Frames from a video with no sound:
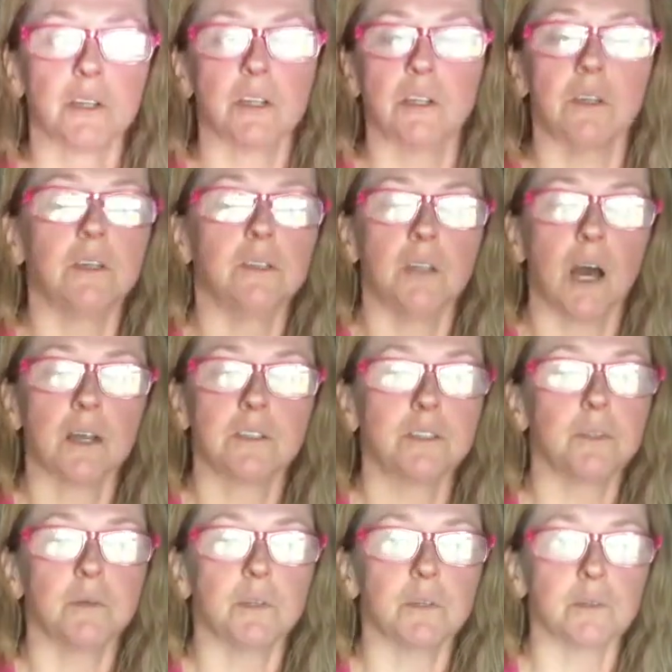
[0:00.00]
going to not
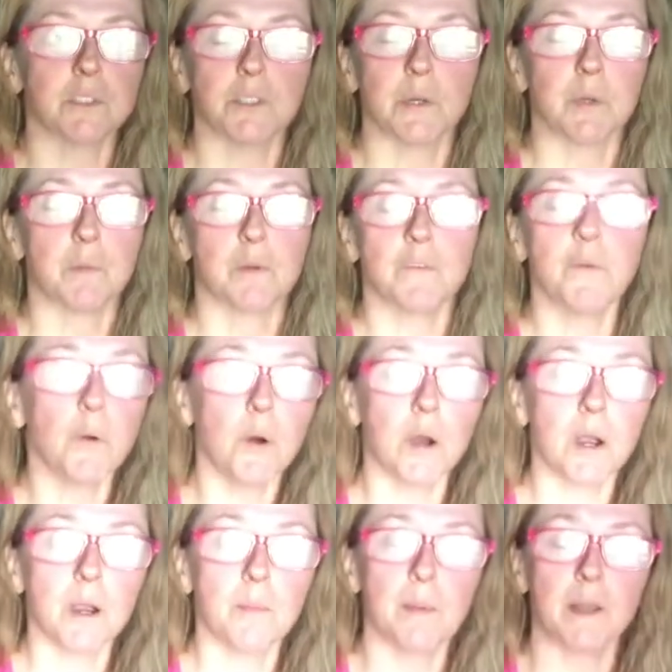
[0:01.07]
do what you were doing
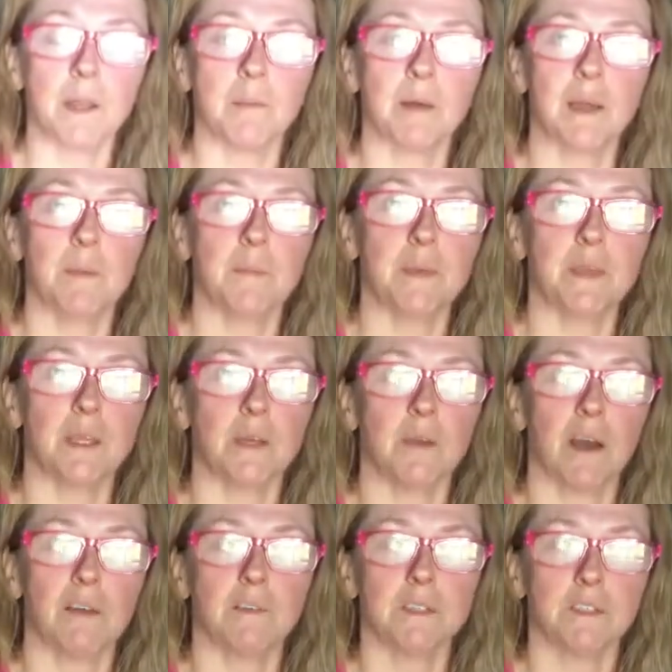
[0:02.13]
before, but it might be that you
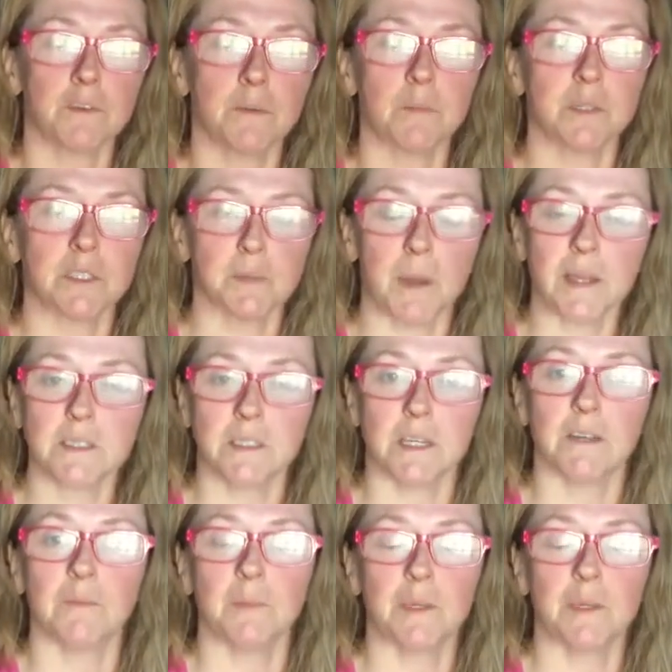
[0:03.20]
have a different perspective.